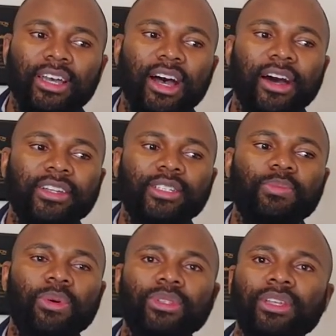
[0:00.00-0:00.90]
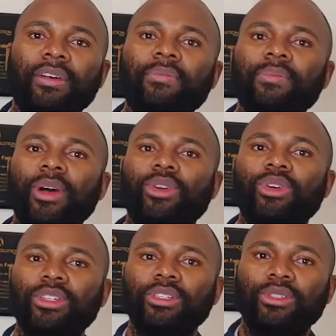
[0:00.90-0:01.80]
uh, deport them
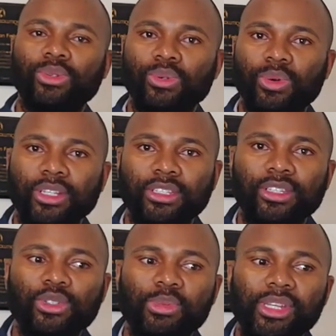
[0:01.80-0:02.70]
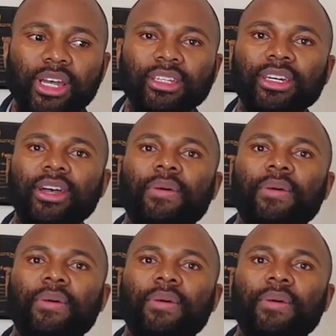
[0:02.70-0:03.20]
according to what's need to be done.